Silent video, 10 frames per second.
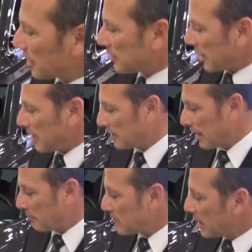about the
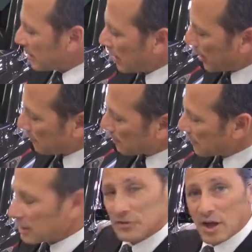headlamp,
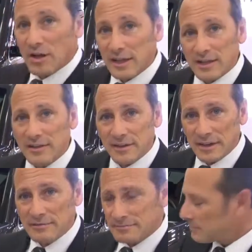it's all
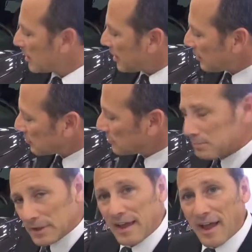LED, and what's
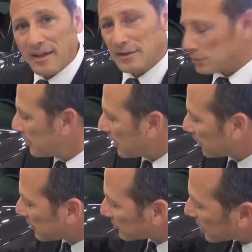spectacular about
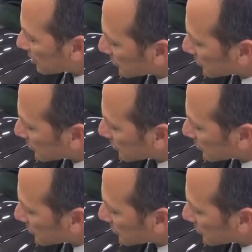it is